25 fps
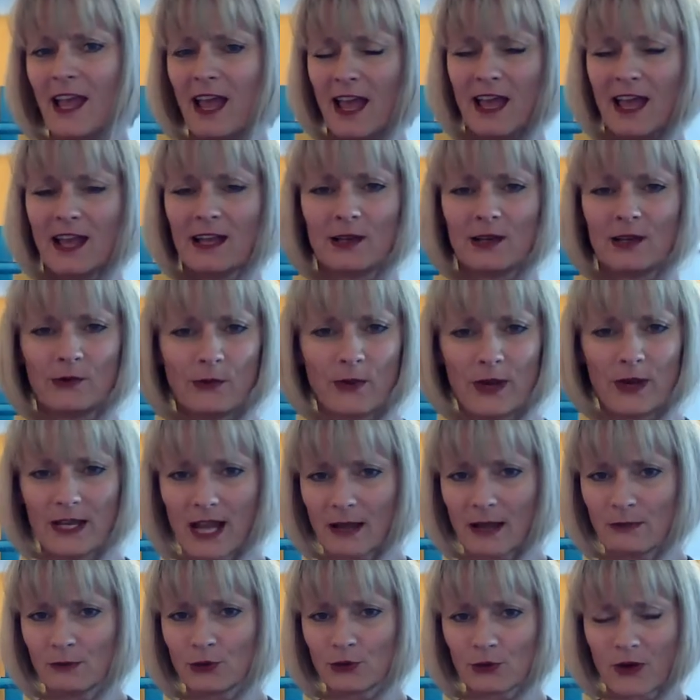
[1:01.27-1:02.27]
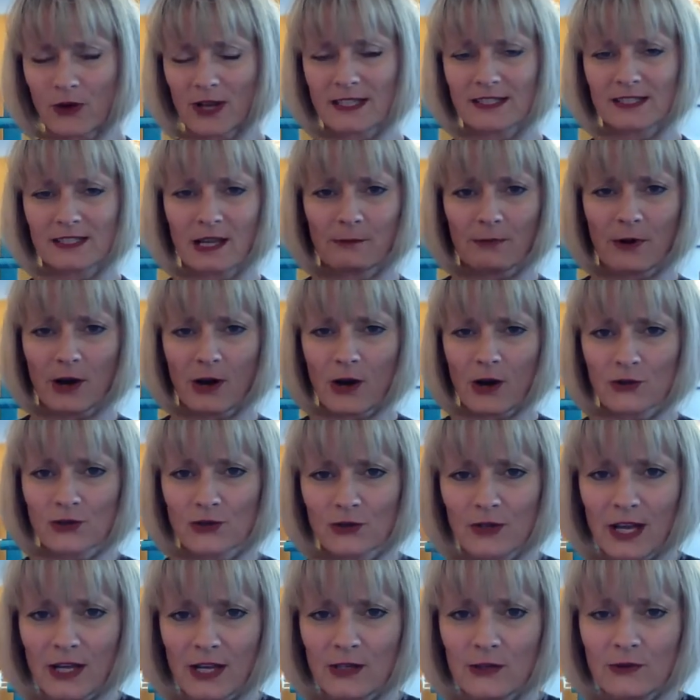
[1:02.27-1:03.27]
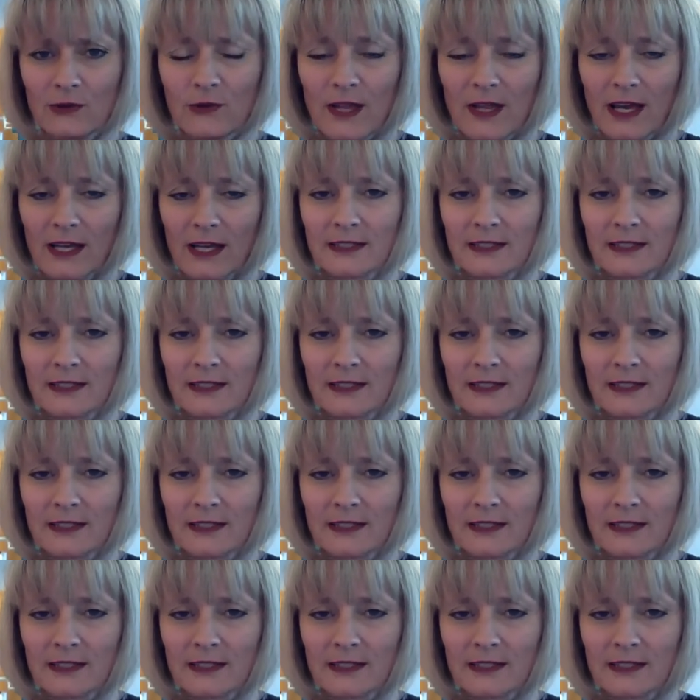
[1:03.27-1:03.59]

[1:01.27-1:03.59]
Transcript: And when I'm dressed up, how should I do that?